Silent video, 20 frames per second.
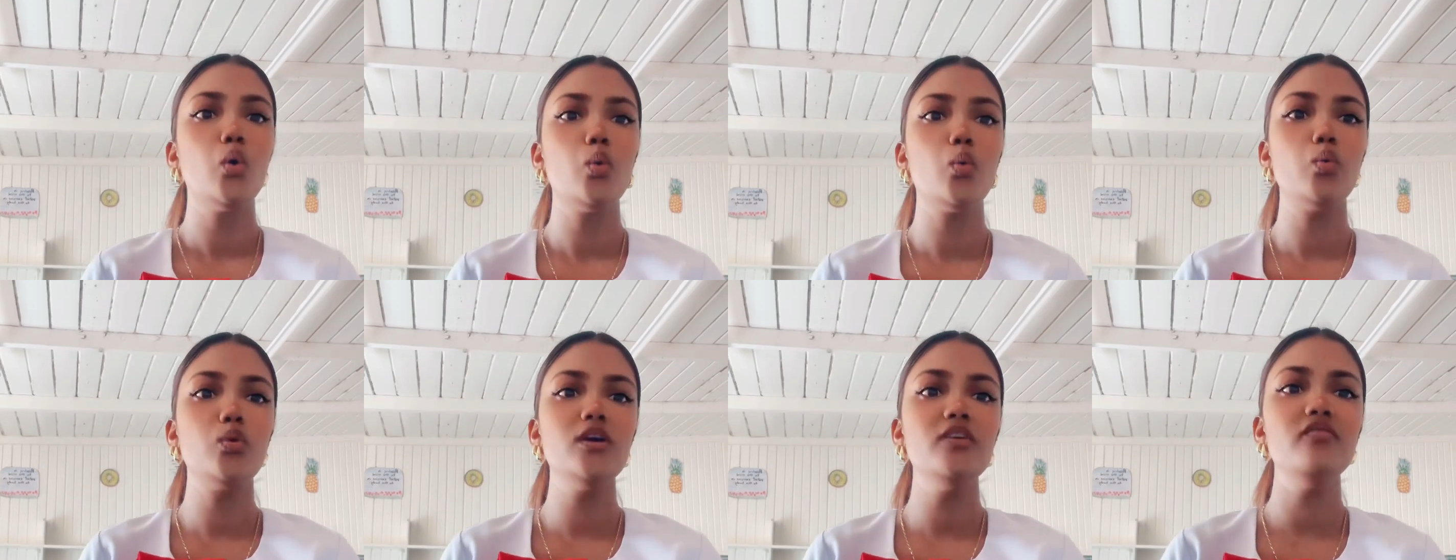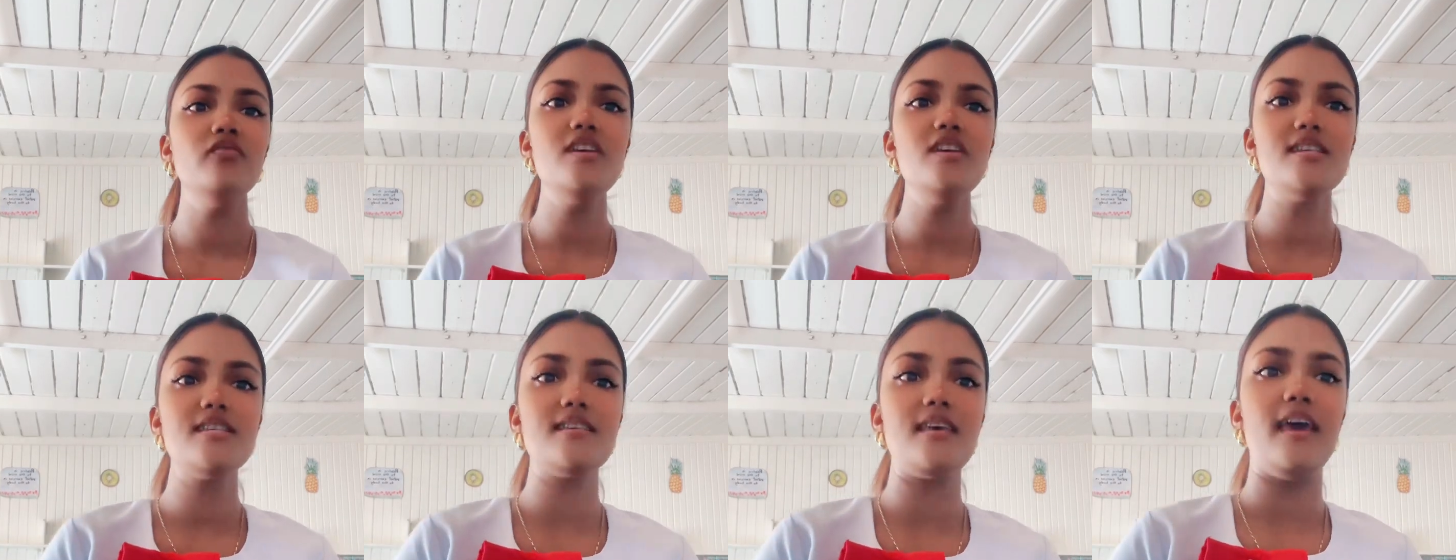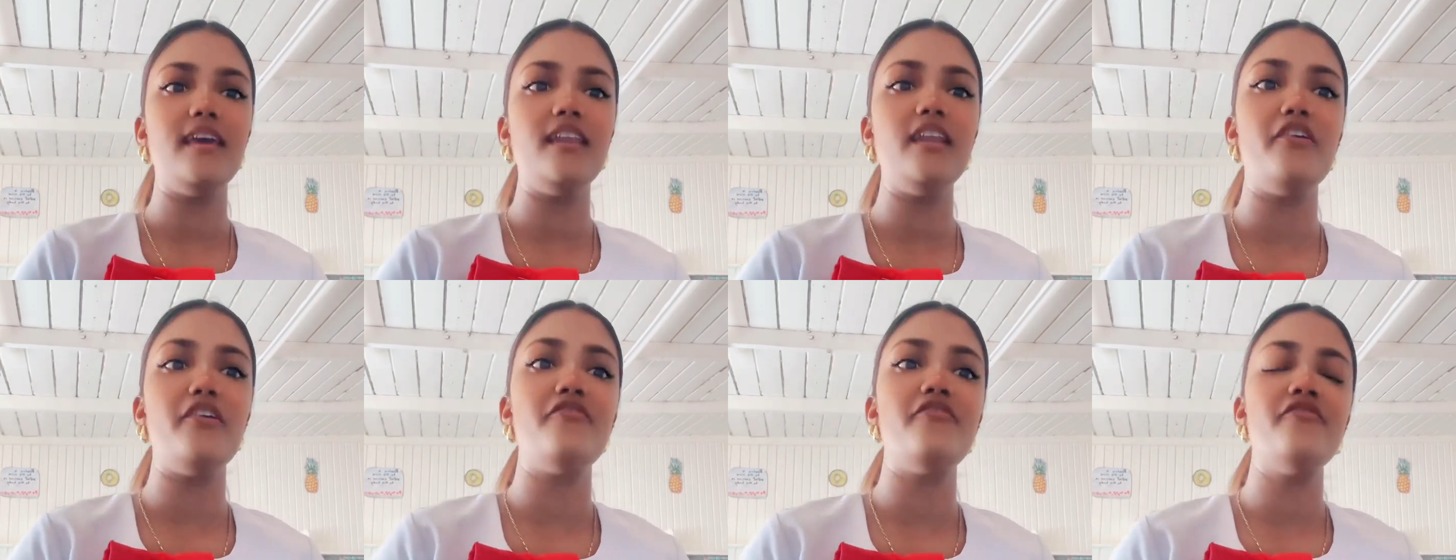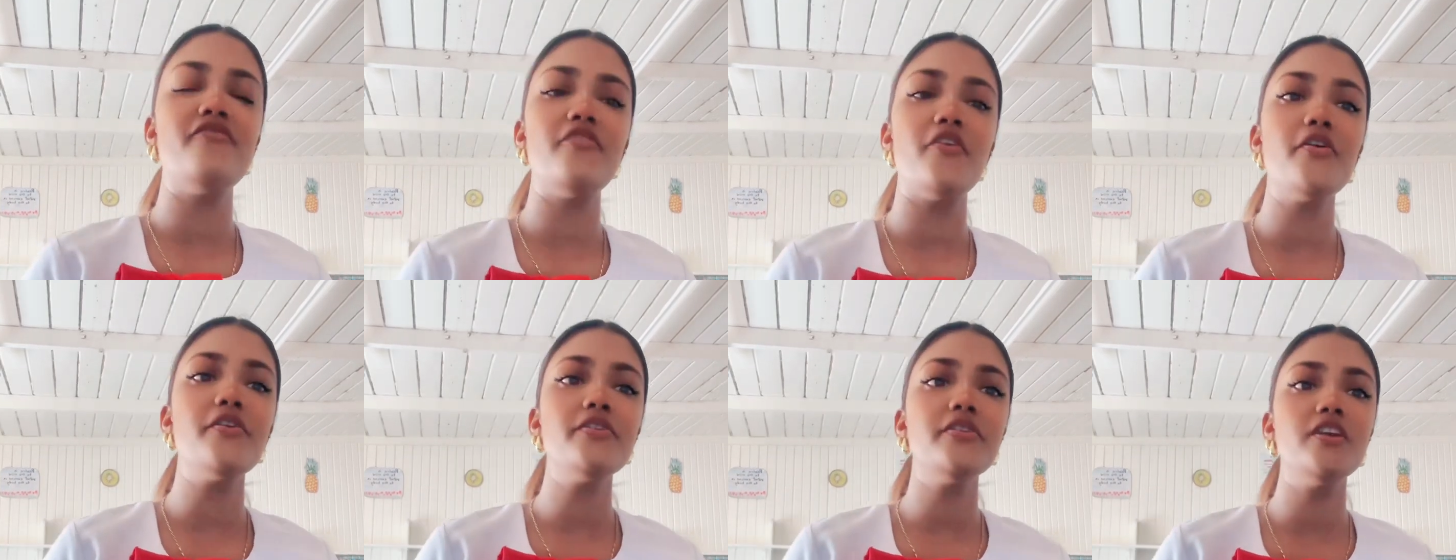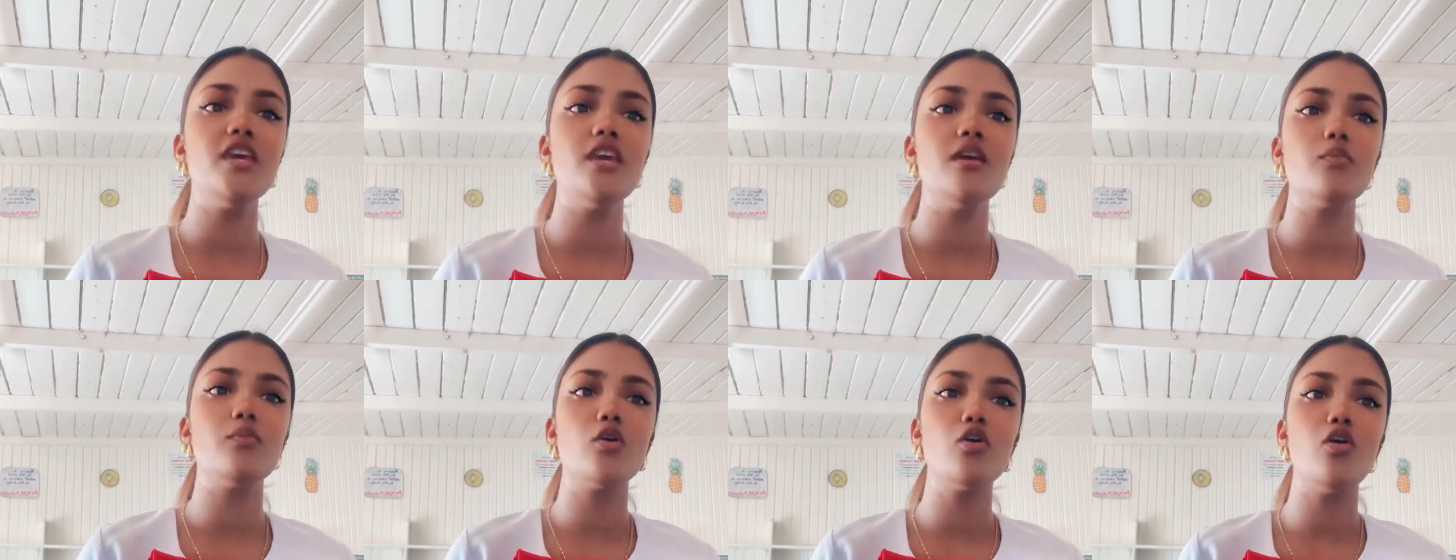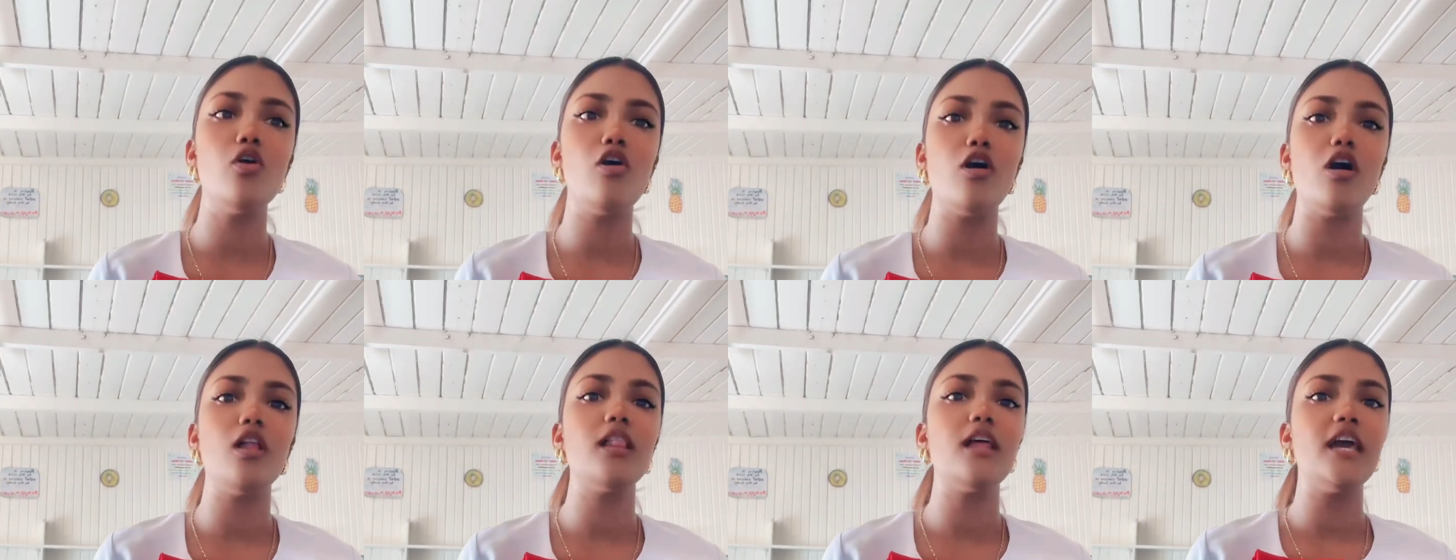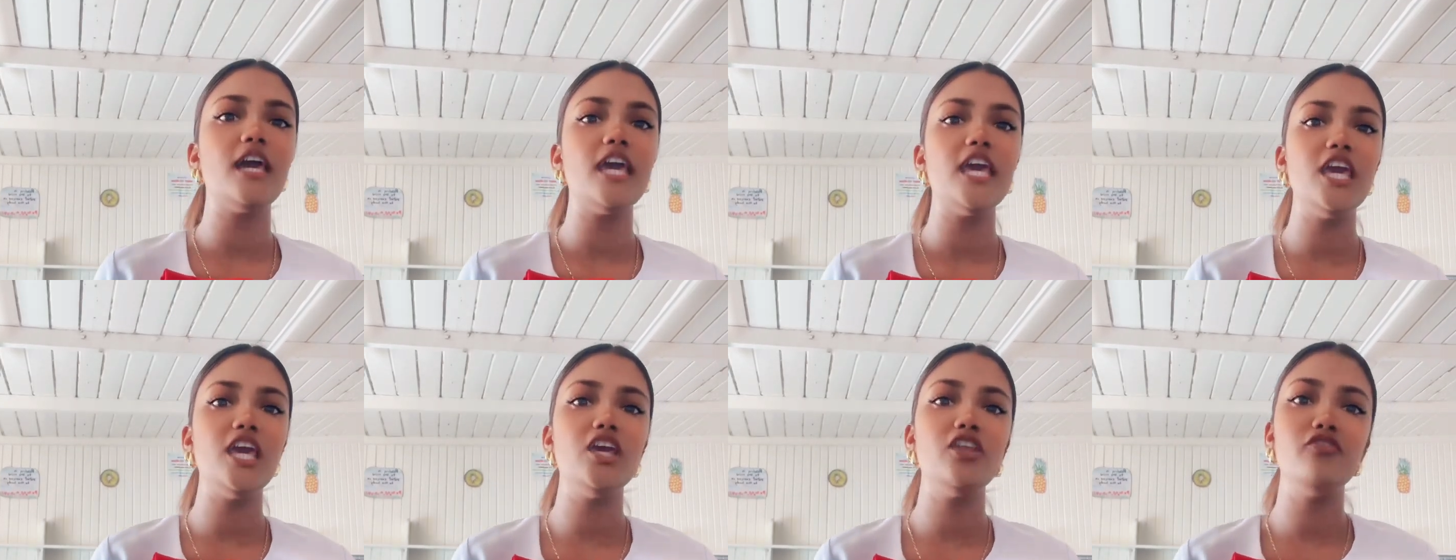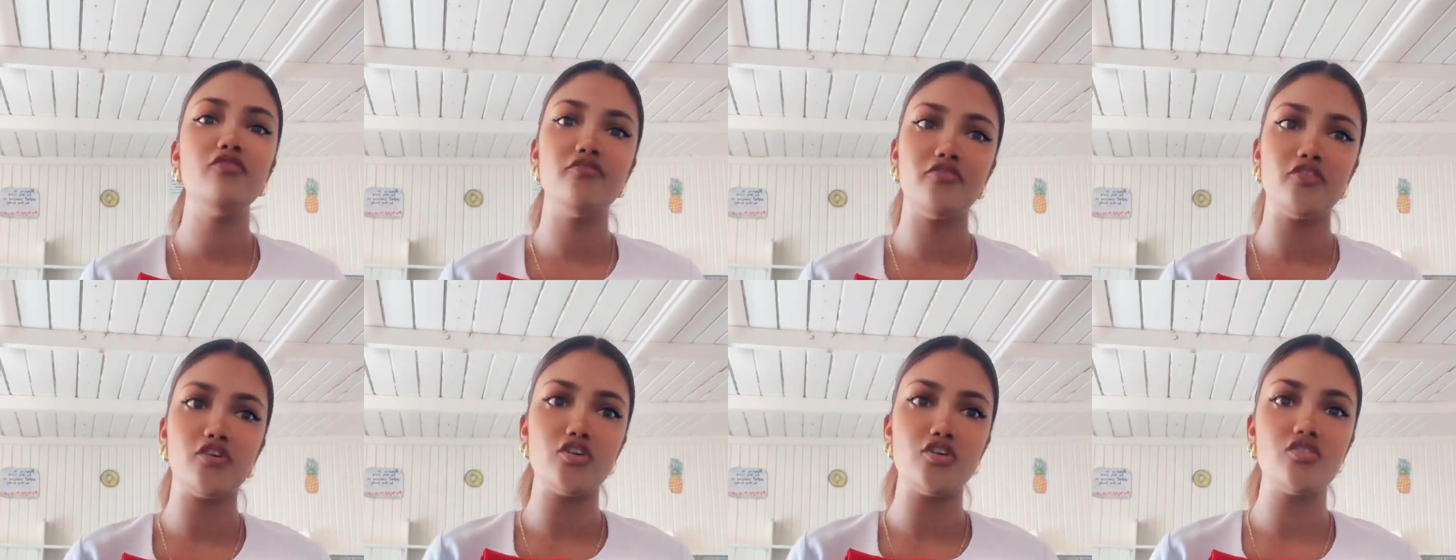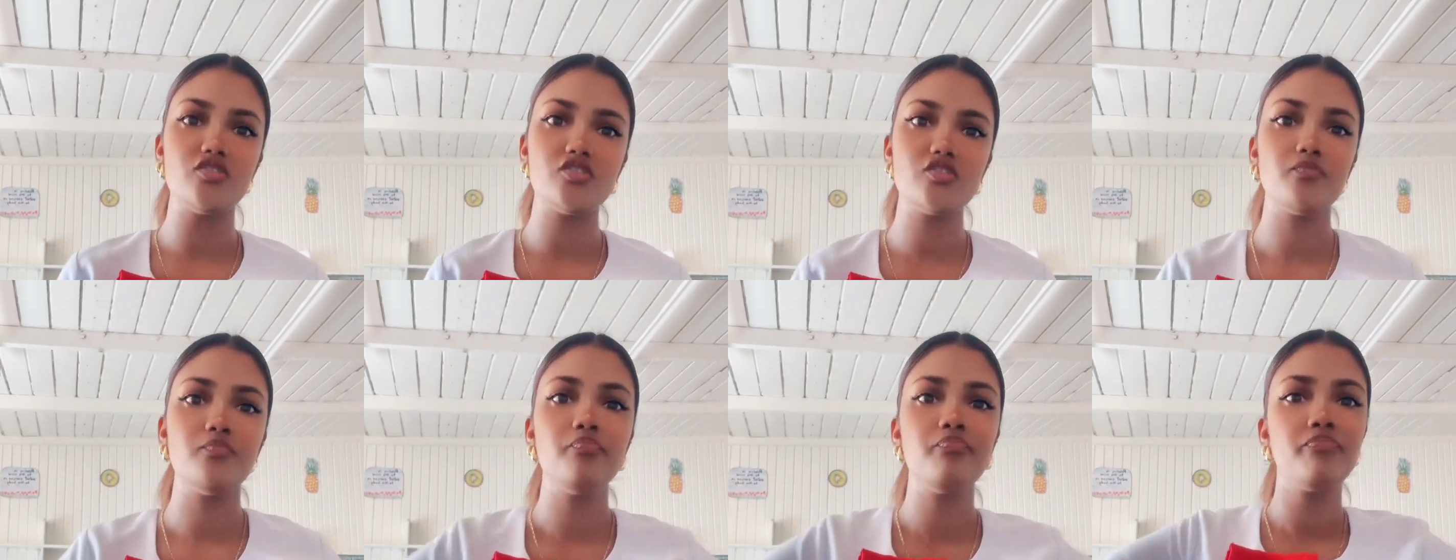we've designed a fun game called Inverse.